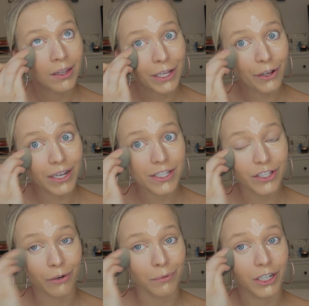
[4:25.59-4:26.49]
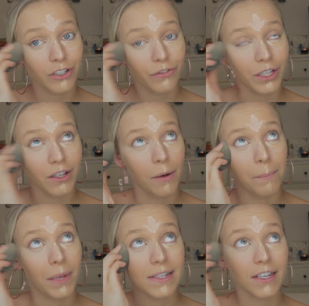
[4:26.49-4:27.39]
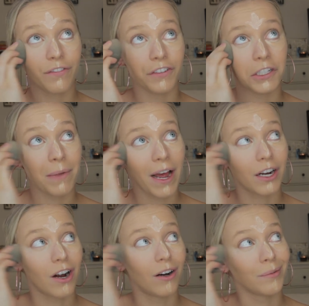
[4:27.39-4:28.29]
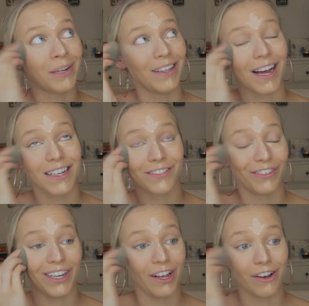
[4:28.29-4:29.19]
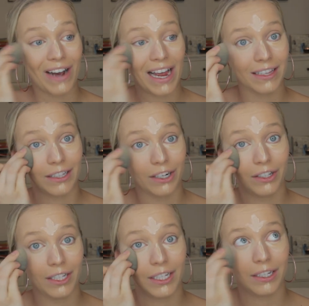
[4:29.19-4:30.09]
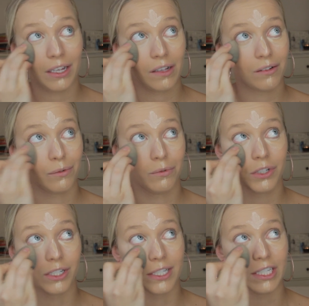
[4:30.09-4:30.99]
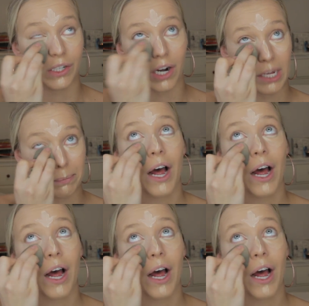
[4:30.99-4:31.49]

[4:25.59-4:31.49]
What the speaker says: Thank you guys so much for the amazing feedback on my last video. I literally could tear up.